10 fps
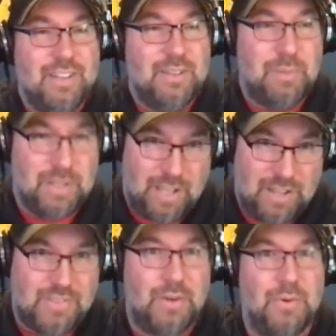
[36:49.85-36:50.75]
but yes,
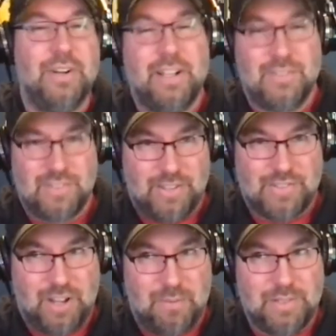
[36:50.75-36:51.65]
they were against lesser
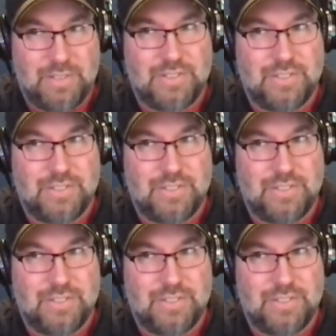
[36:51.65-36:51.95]
competition.